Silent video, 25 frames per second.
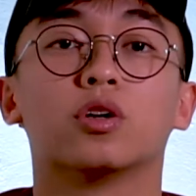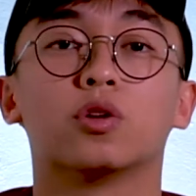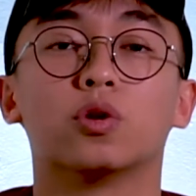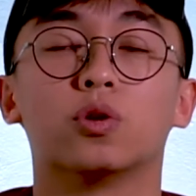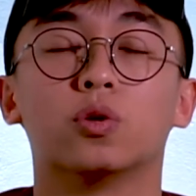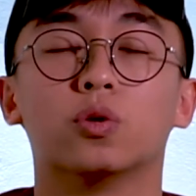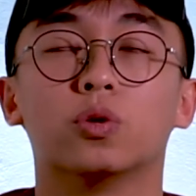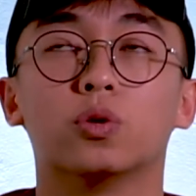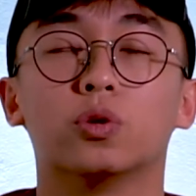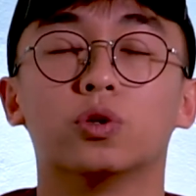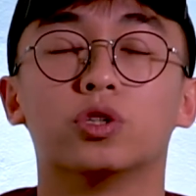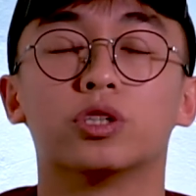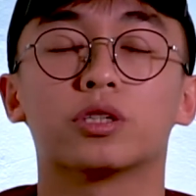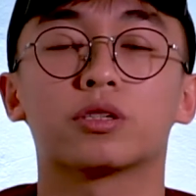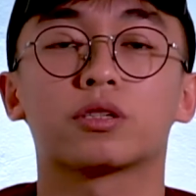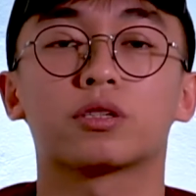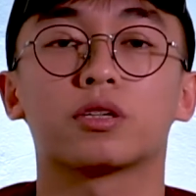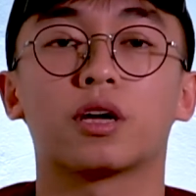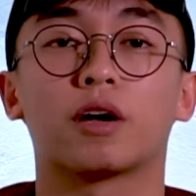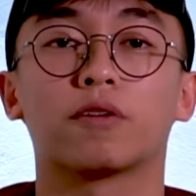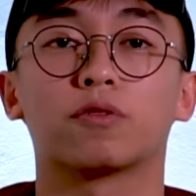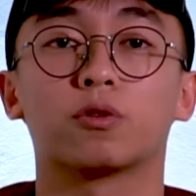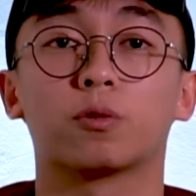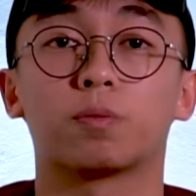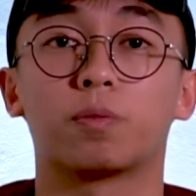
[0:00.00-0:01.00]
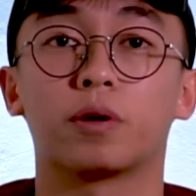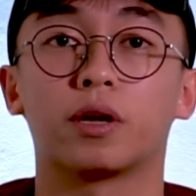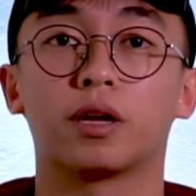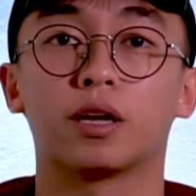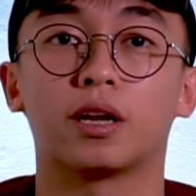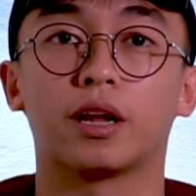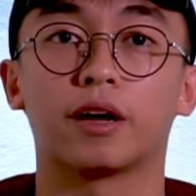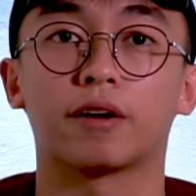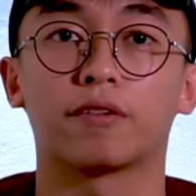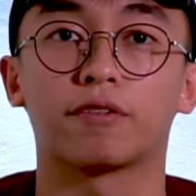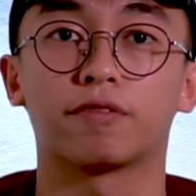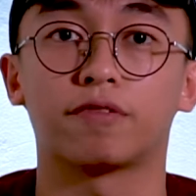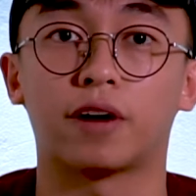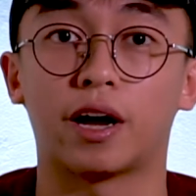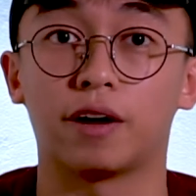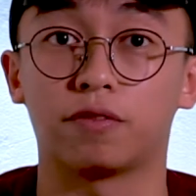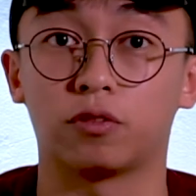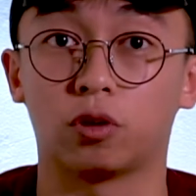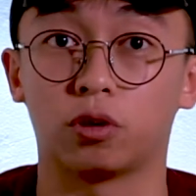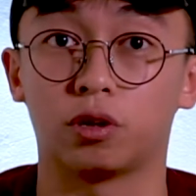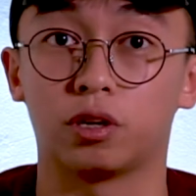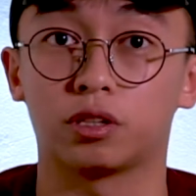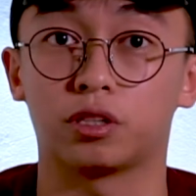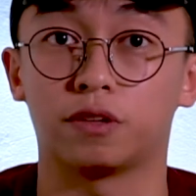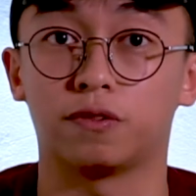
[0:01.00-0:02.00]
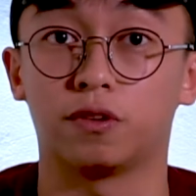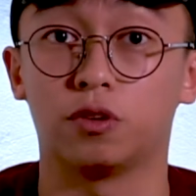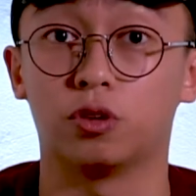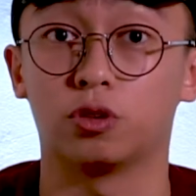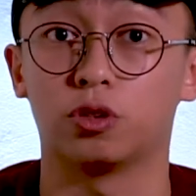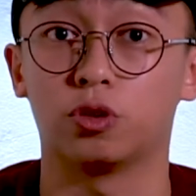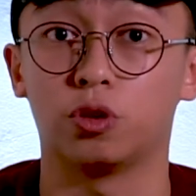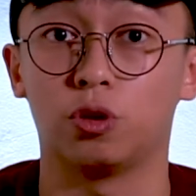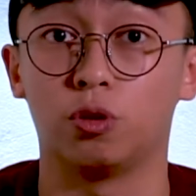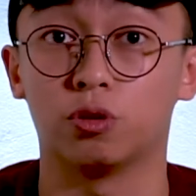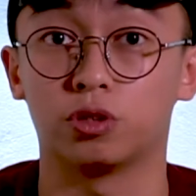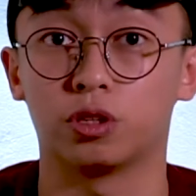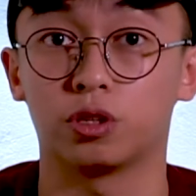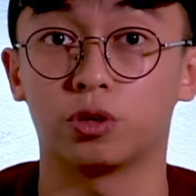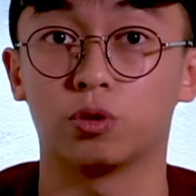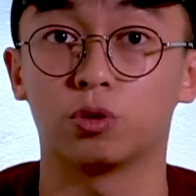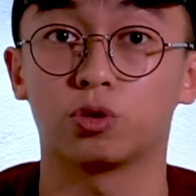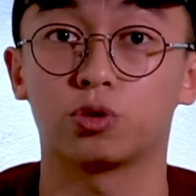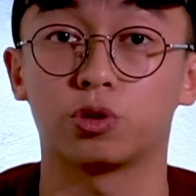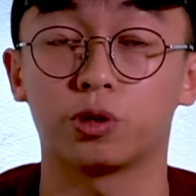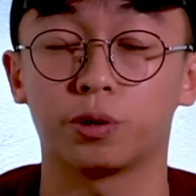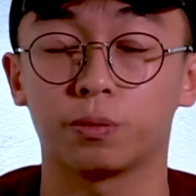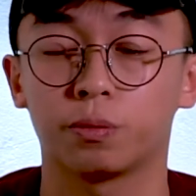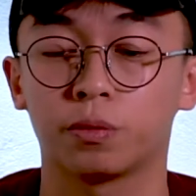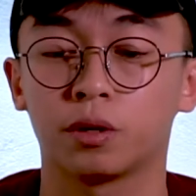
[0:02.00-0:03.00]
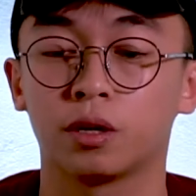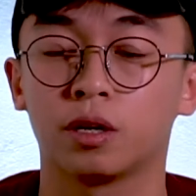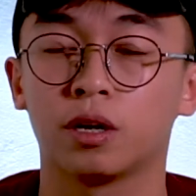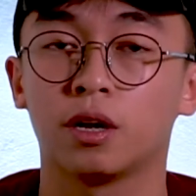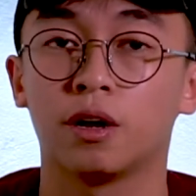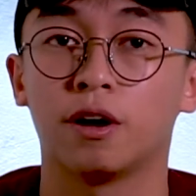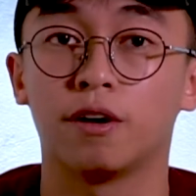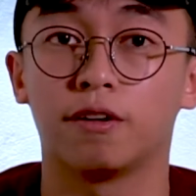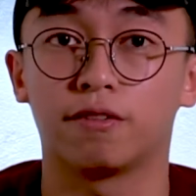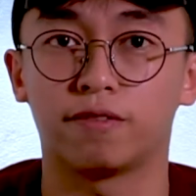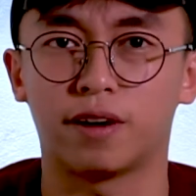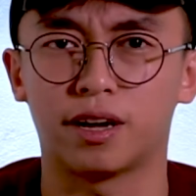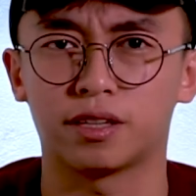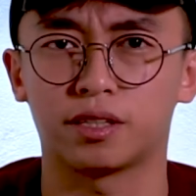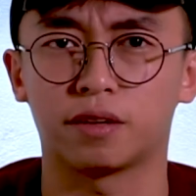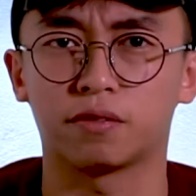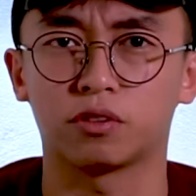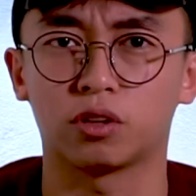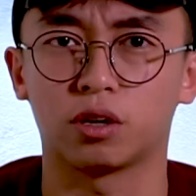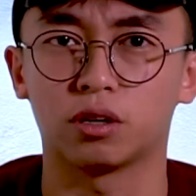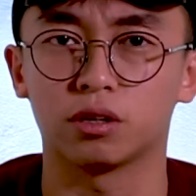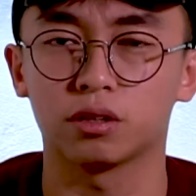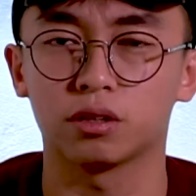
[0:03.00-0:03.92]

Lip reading: you just have to pay like $5 if you're using U-Trip, $5 Sing.